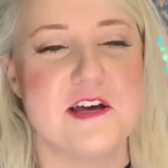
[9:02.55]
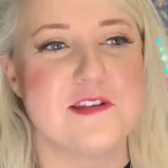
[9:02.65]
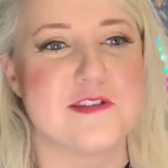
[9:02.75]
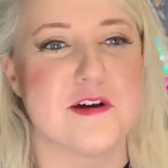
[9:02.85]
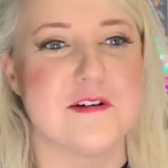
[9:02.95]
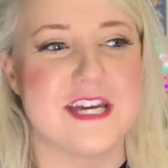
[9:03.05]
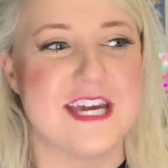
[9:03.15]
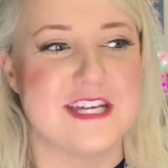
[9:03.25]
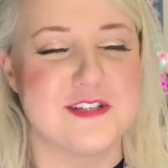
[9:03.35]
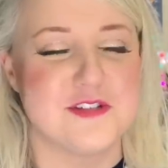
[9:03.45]
So
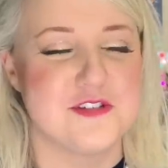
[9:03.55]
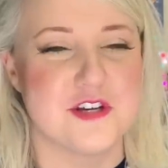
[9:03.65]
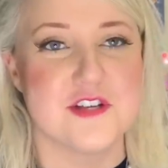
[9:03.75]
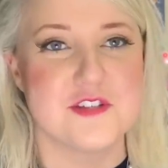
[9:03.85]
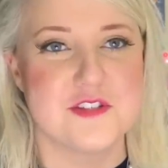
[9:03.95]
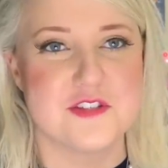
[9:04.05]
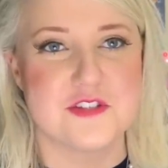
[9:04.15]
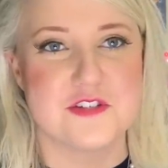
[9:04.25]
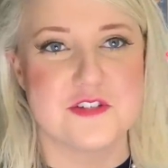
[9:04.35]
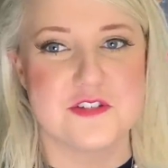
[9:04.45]
it's just
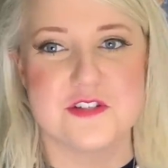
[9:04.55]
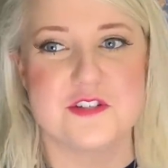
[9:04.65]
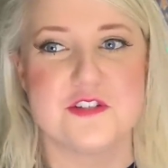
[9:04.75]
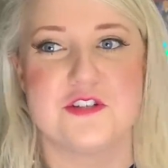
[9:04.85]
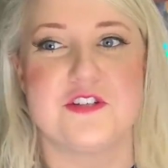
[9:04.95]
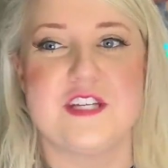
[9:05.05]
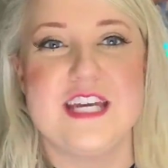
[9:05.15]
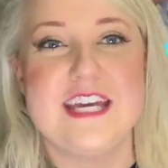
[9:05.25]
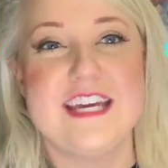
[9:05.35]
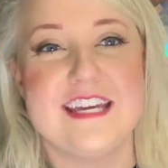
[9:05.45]

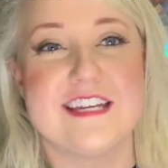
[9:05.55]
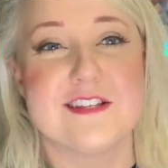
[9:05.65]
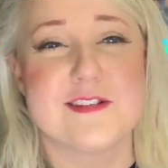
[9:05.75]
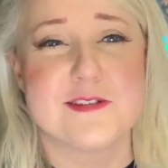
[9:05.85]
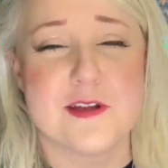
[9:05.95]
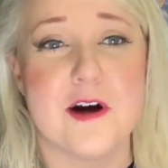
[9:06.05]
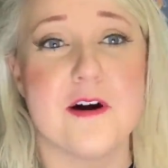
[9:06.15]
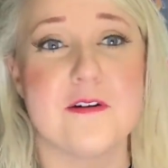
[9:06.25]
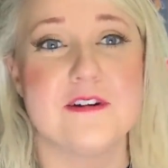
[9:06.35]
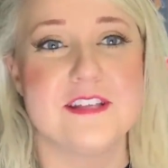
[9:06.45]
she is
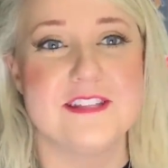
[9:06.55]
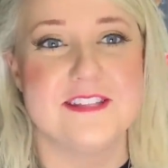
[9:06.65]
so